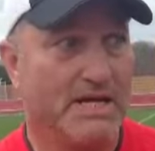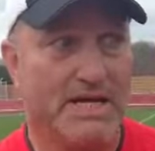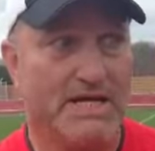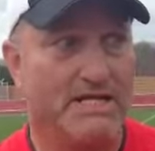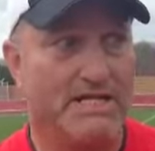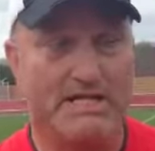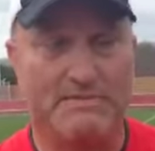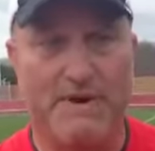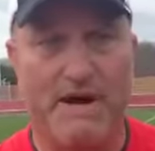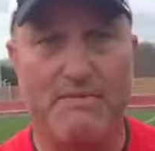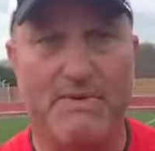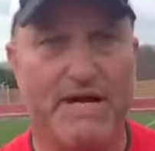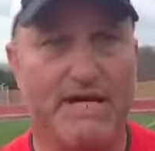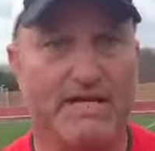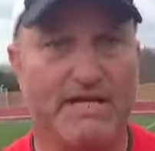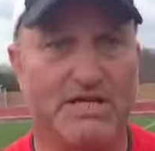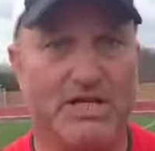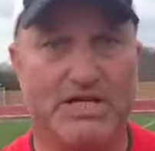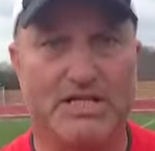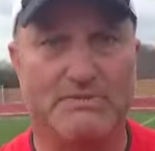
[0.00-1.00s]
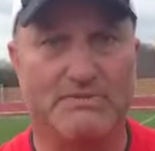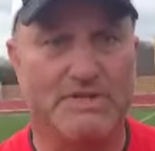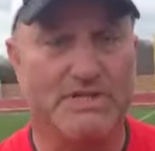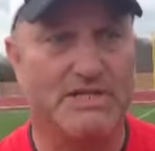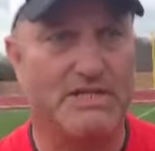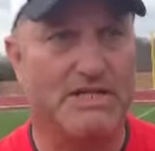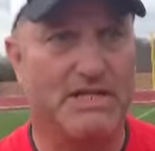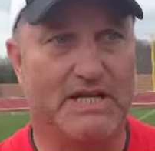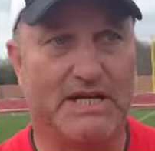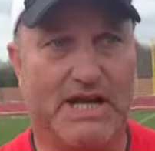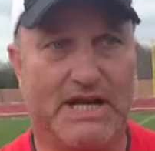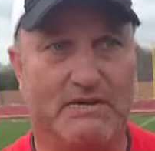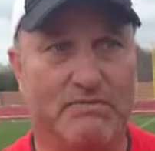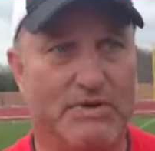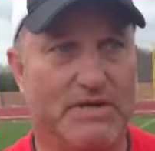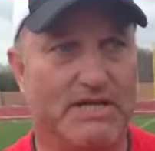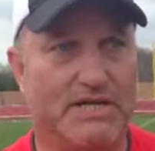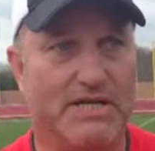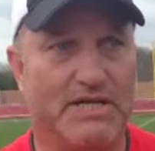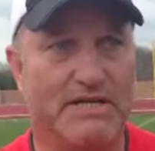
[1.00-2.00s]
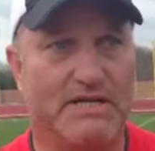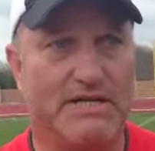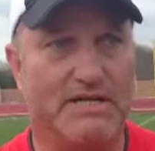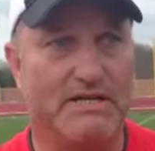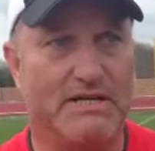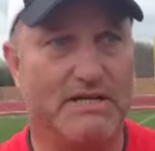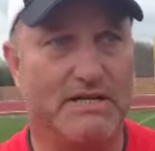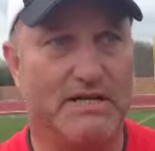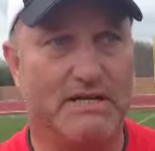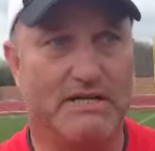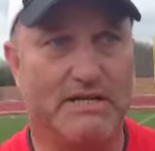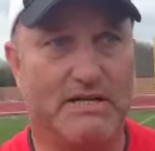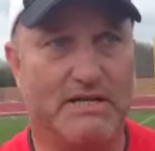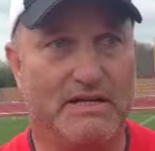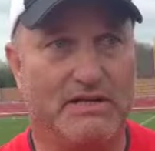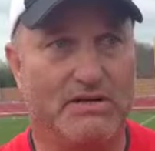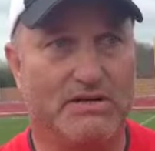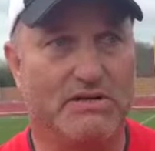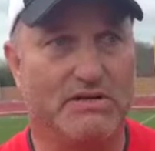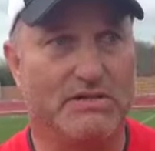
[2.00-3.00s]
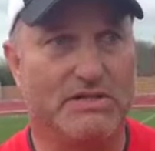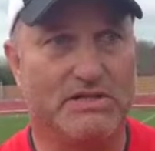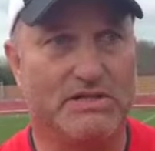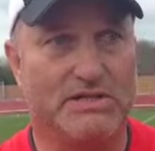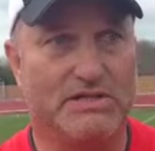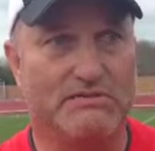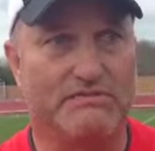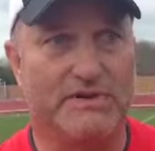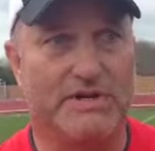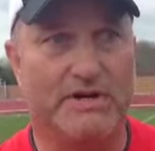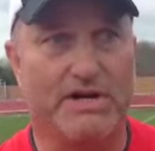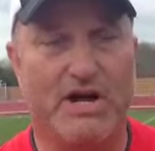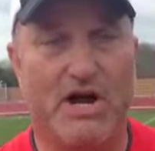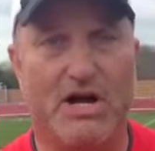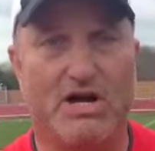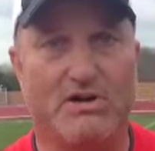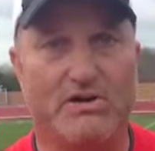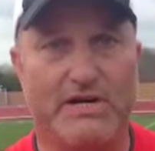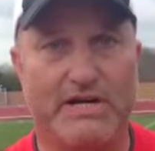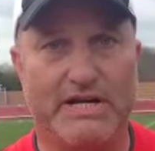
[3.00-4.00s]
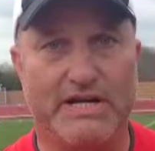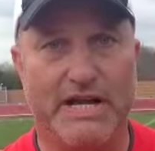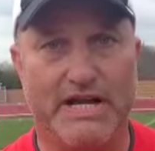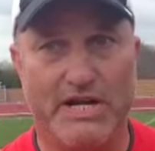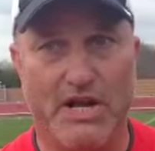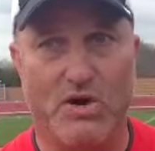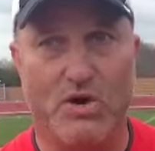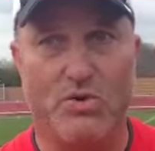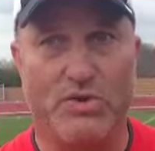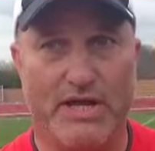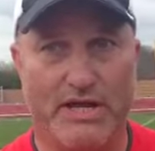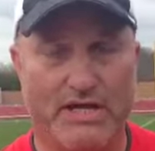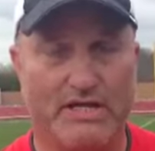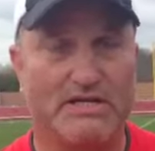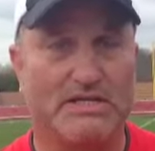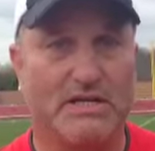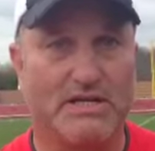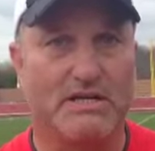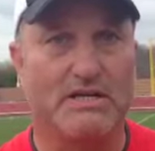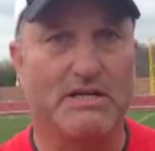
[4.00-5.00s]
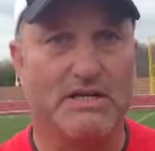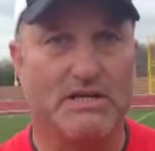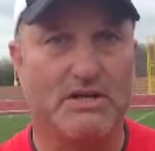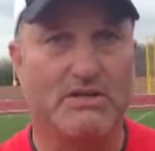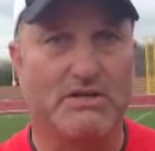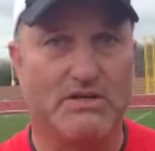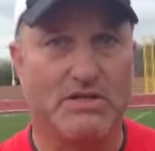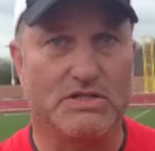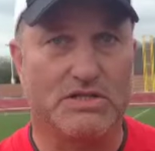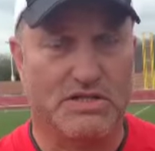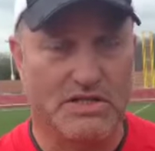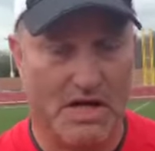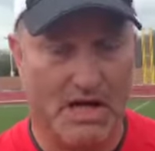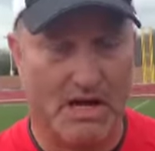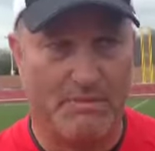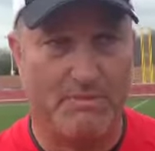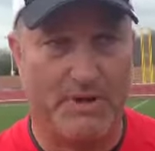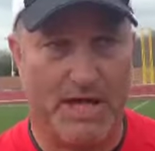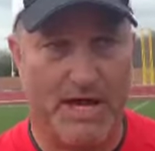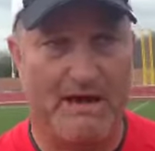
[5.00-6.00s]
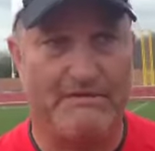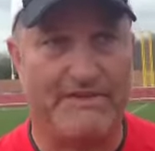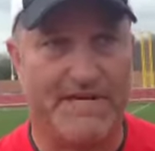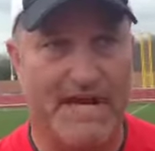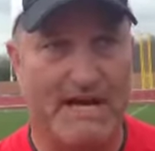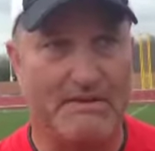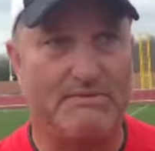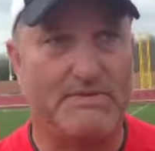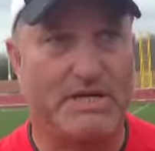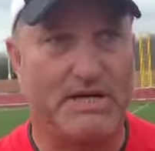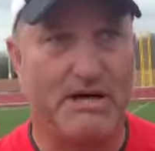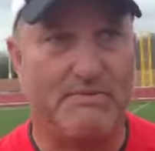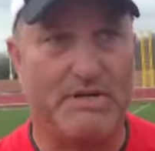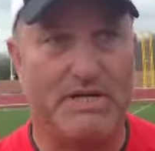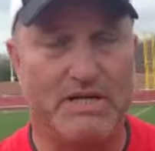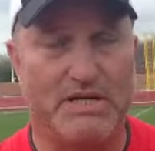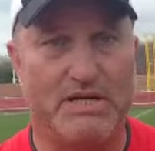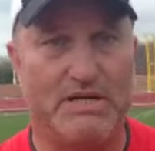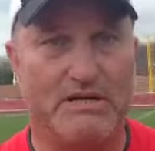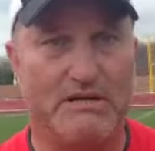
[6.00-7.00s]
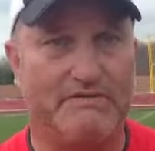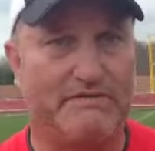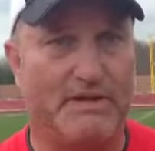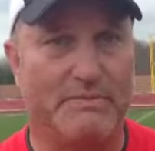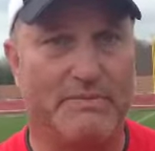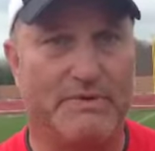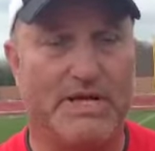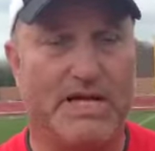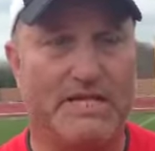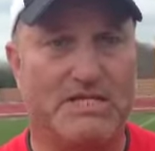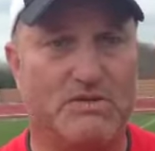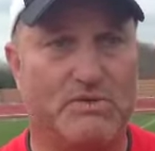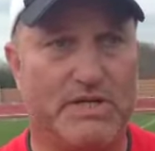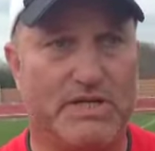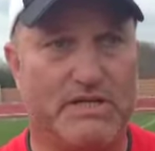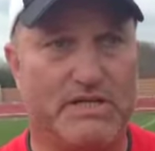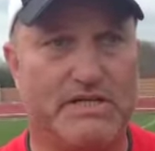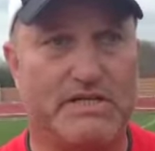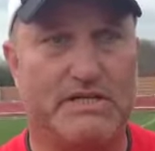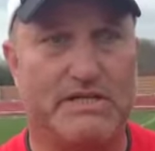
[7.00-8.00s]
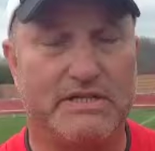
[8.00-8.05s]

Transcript: yeah, just about making adjustments, and again we did. And, and, and girls are just very hungry, and they know that it's you know uh, playoff time's coming, and they're flipping that switch.